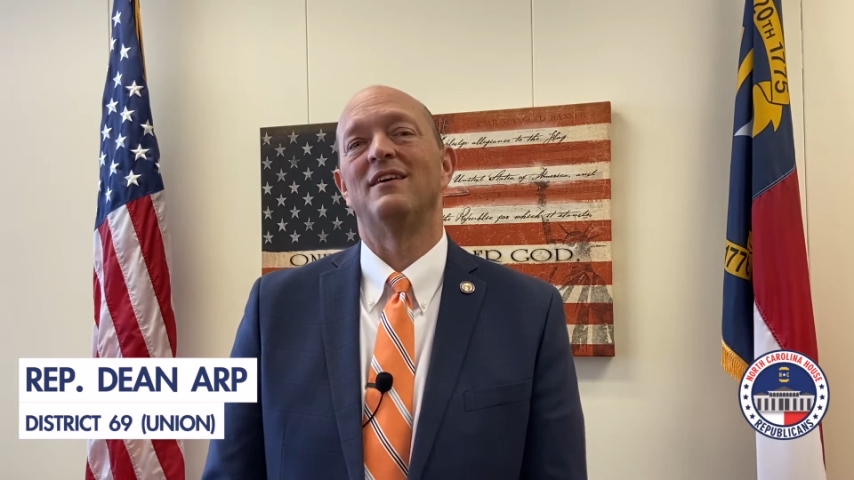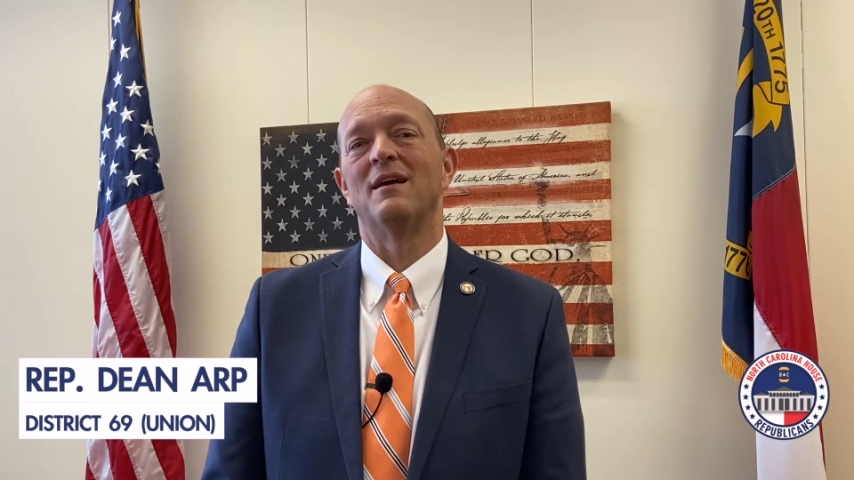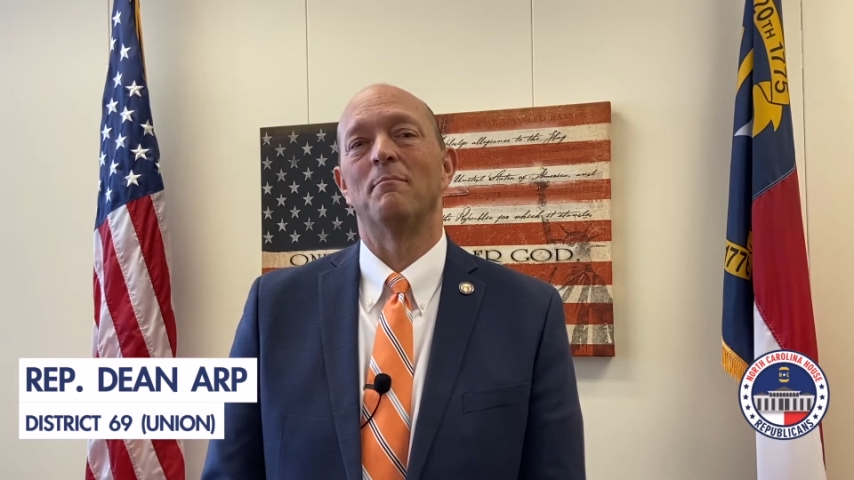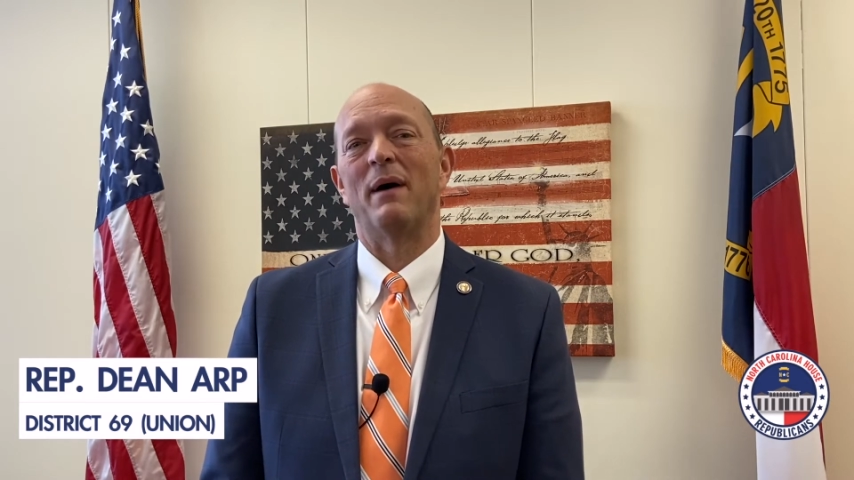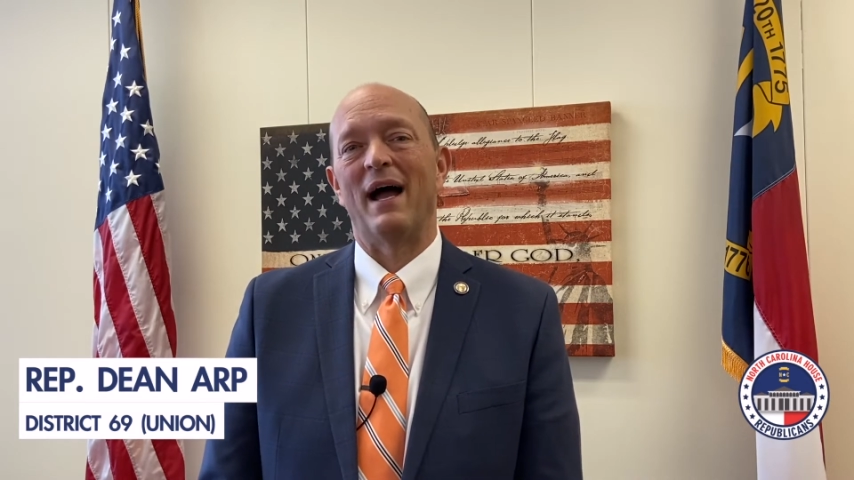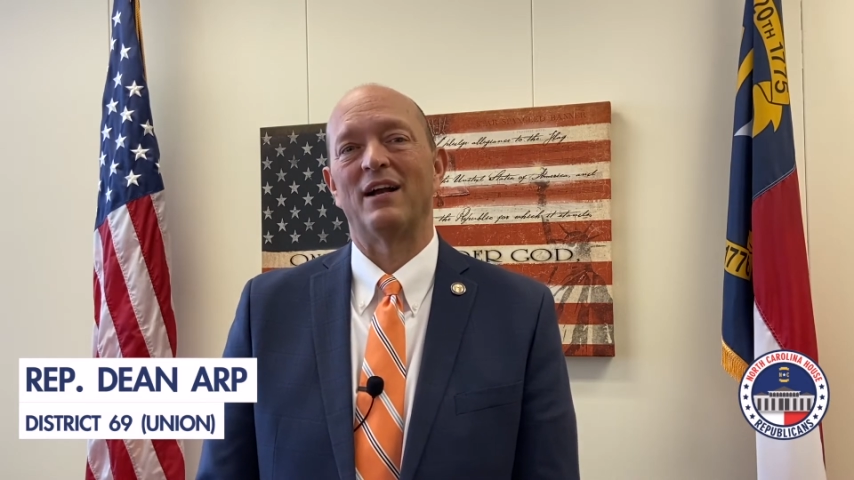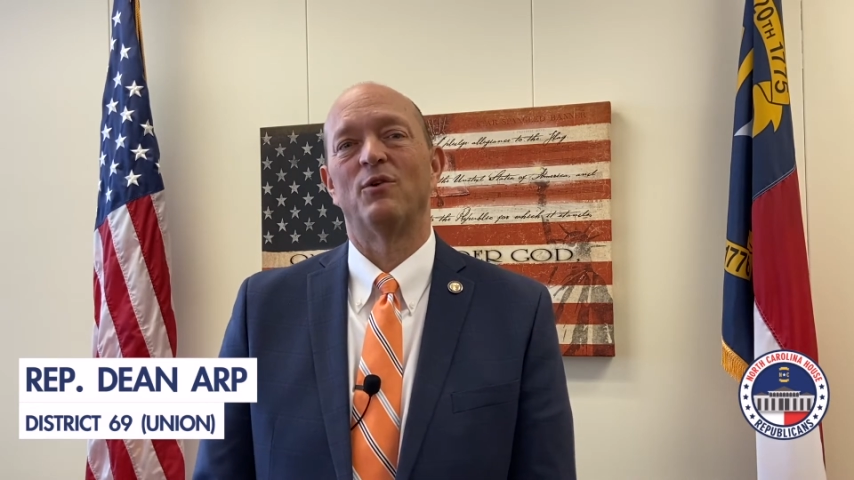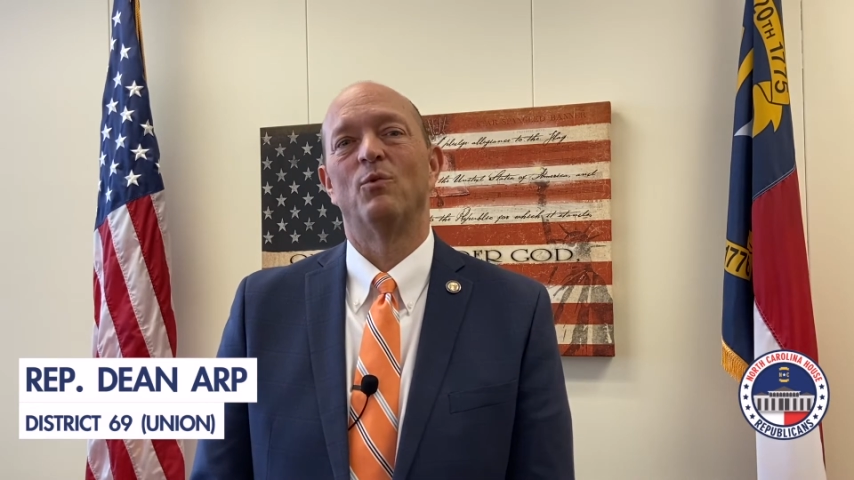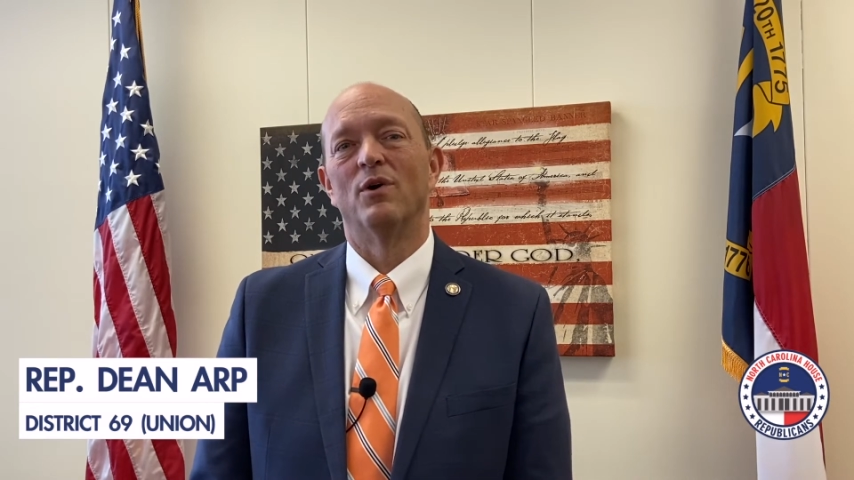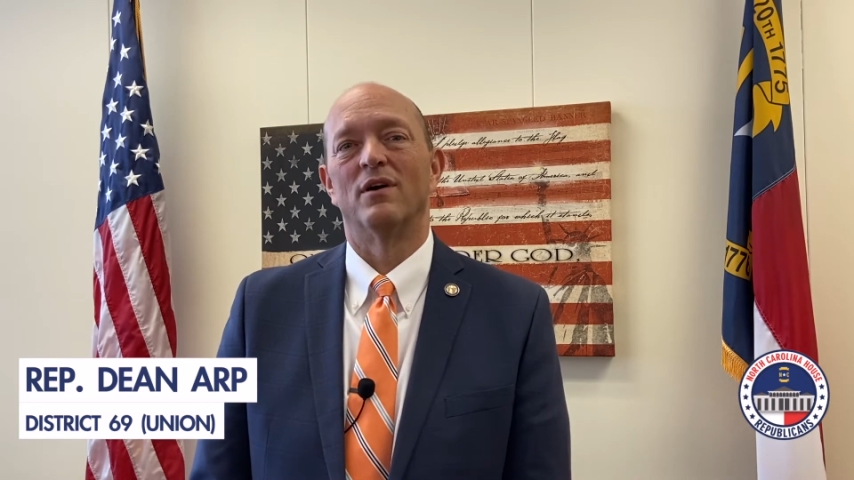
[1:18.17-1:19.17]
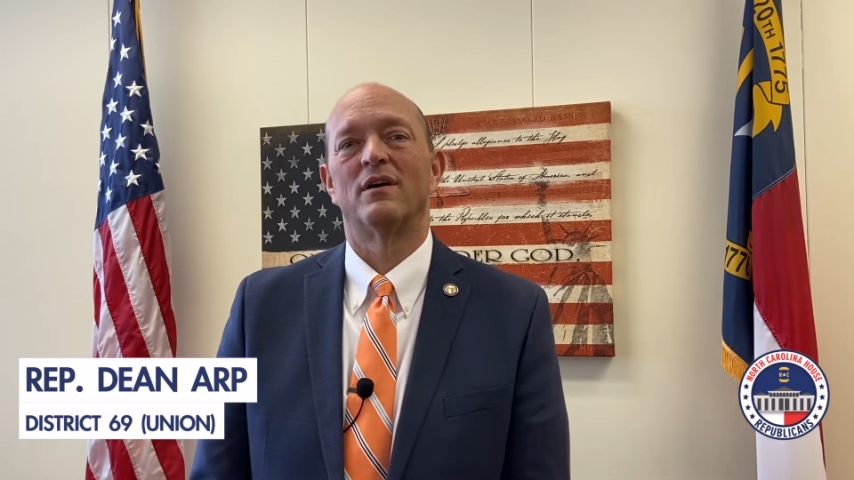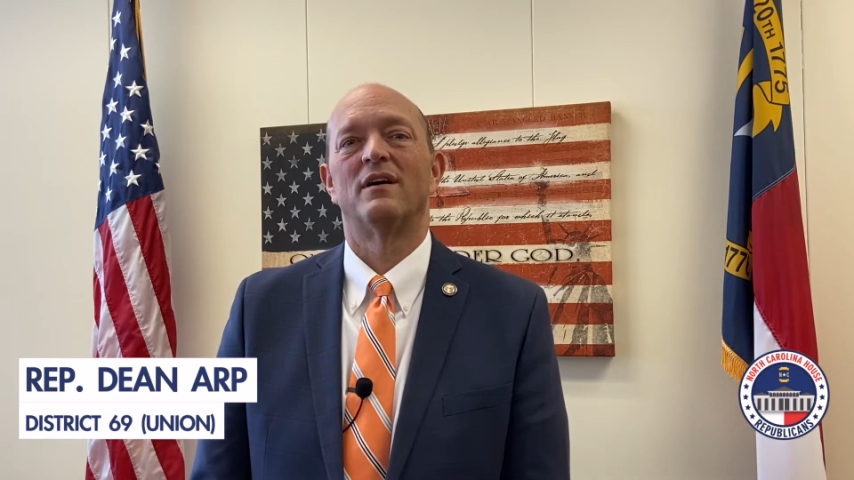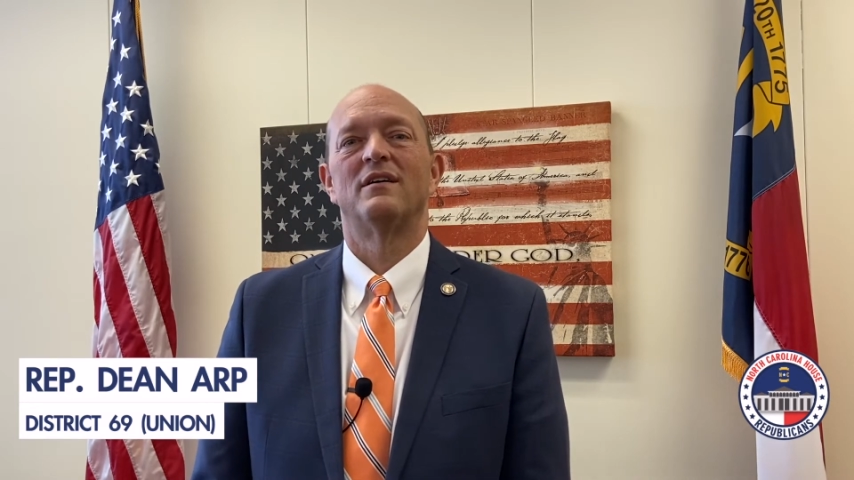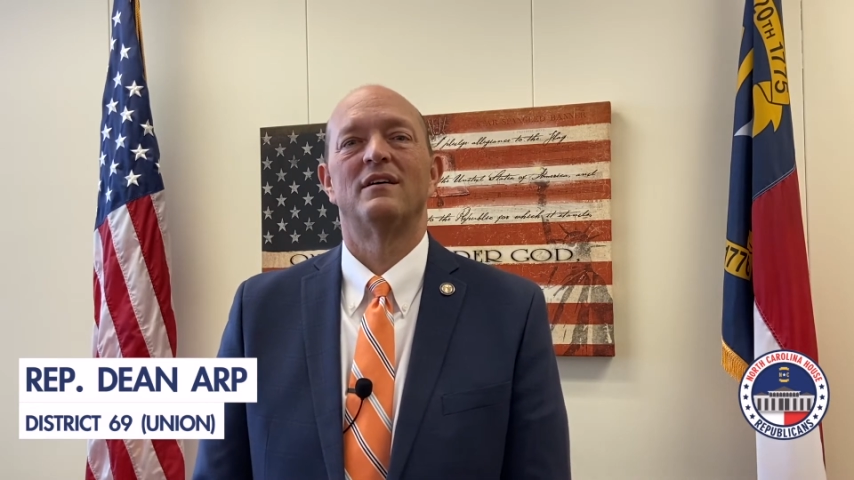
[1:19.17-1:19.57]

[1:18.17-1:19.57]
get back to work